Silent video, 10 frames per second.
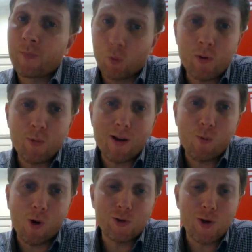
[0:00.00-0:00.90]
we
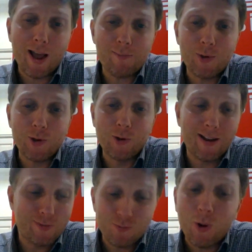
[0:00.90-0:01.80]
really want to help you
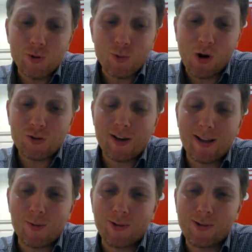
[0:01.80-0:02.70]
and want to work
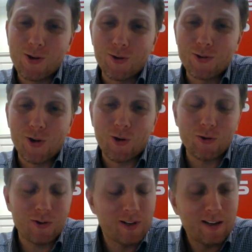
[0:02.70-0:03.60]
together with you.
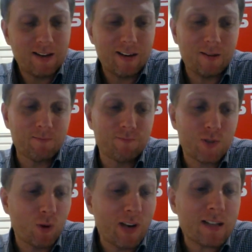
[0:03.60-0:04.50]
So
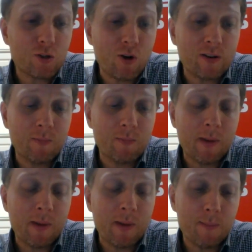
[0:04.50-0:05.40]
let's try to make
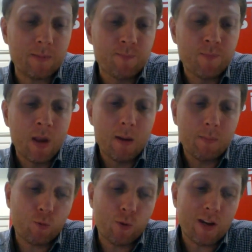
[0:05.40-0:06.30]
it happen. But
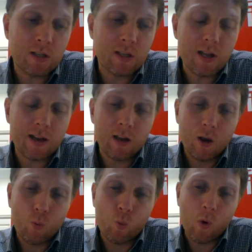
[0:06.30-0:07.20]
the question is, like,
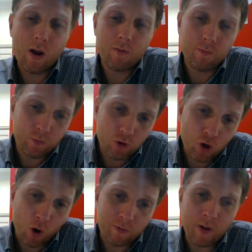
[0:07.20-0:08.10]

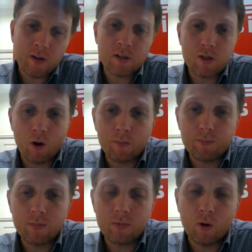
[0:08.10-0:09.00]
short versus
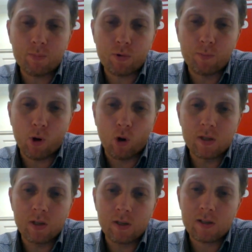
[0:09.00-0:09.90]
long
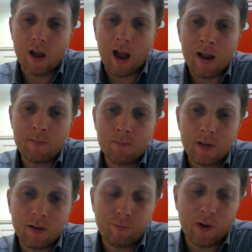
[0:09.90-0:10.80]
proposals. I'm
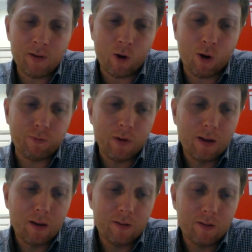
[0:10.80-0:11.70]
in favor of
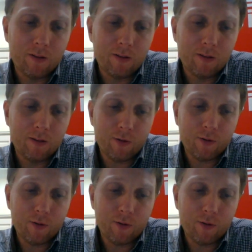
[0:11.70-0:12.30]
very short